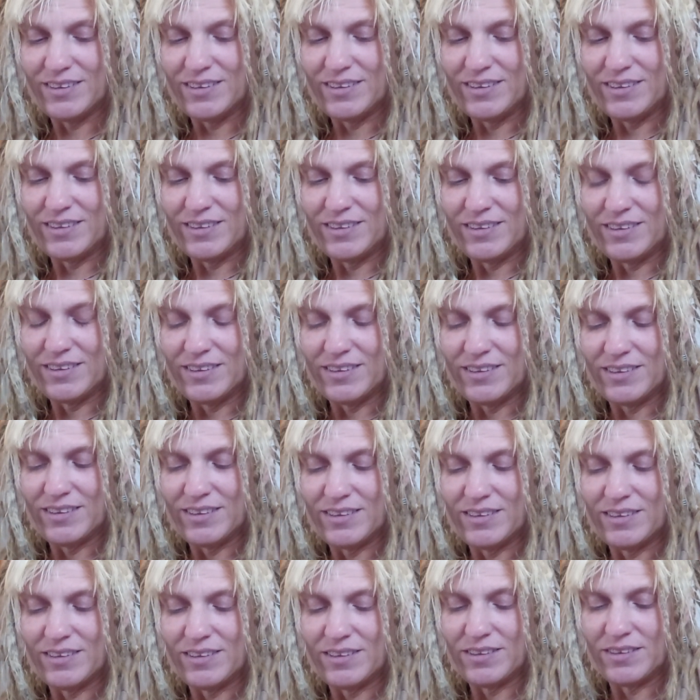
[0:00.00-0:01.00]

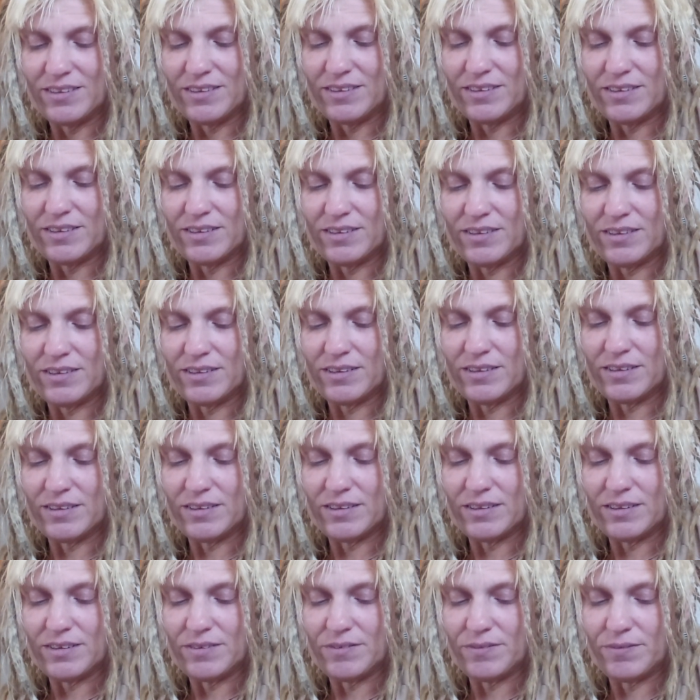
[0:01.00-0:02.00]

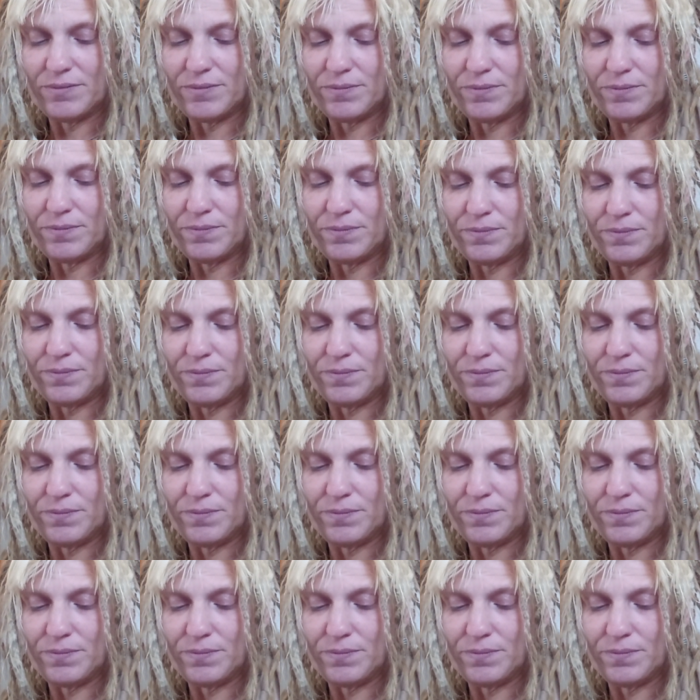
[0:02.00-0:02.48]
No one is speaking in this clip.